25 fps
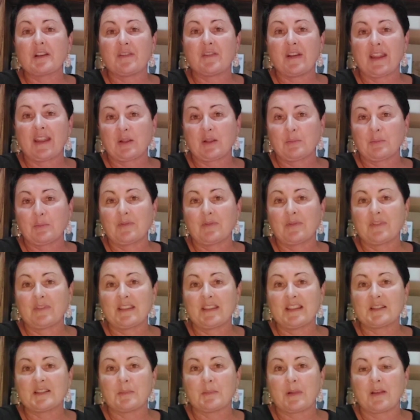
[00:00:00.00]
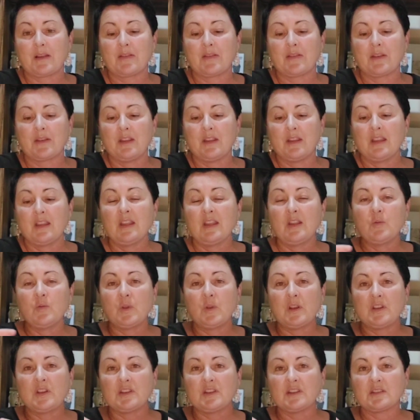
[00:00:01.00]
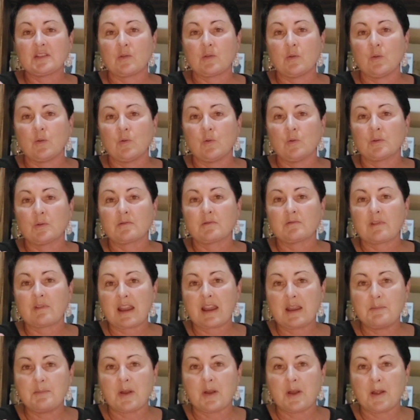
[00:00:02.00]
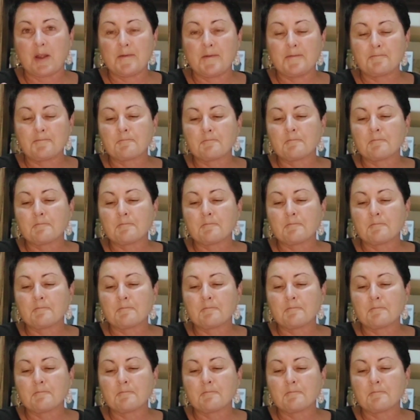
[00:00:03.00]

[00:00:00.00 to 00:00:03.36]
available for this month, which is called Rainbow.